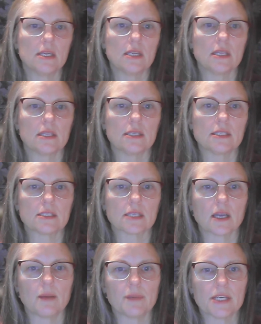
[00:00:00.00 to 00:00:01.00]
This
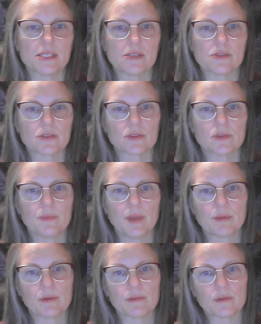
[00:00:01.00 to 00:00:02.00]
accommodates users who may
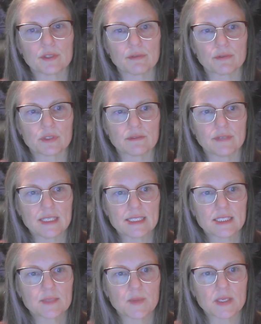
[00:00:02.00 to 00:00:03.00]
prefer different
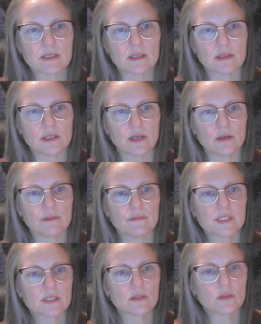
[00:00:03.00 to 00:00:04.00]
devices based on their
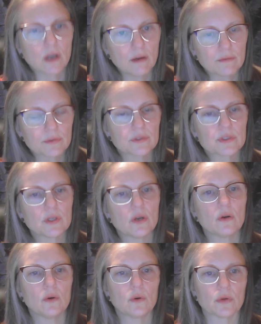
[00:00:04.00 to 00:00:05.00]
physical comfort
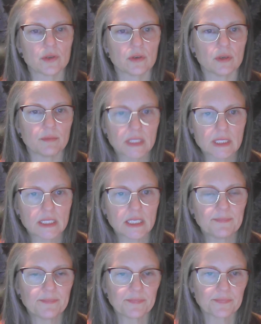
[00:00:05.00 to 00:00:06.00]
or their
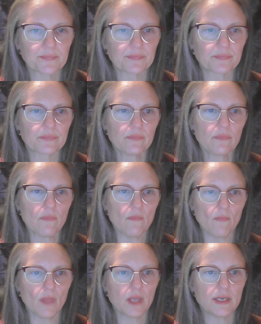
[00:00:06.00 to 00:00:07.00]
ability.
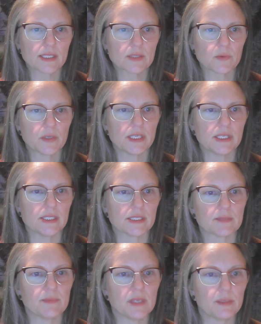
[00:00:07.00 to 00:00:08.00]
Next one
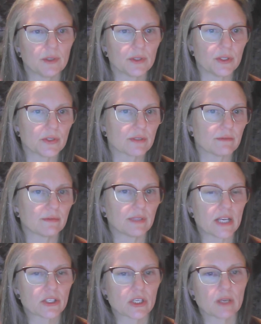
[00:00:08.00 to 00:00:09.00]
is minimal use of
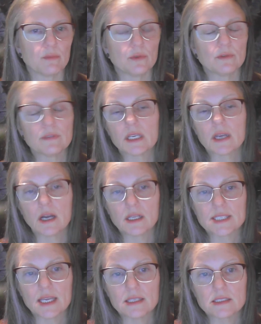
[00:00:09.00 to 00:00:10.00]
flashing moving
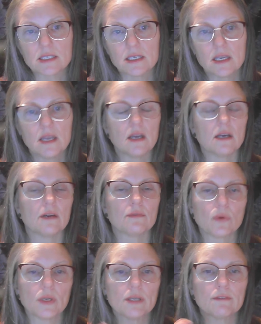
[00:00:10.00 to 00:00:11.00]
content.
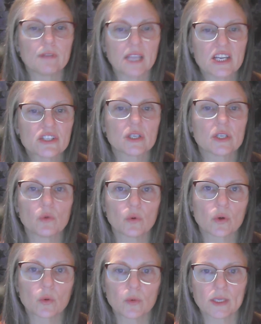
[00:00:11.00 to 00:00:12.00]
Avoid flashing
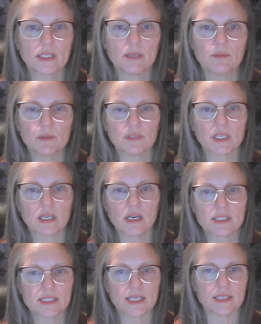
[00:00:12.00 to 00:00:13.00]
or quickly moving
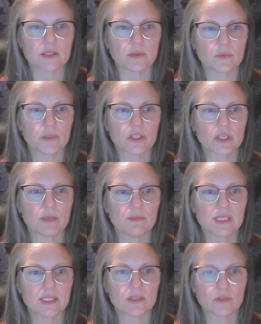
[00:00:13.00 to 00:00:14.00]
content, which can be
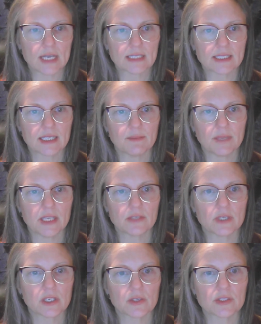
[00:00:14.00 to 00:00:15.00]
distracting and may
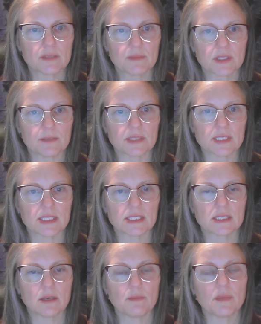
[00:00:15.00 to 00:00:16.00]
trigger symptoms in
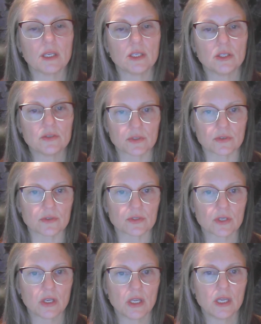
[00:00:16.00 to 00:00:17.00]
some users.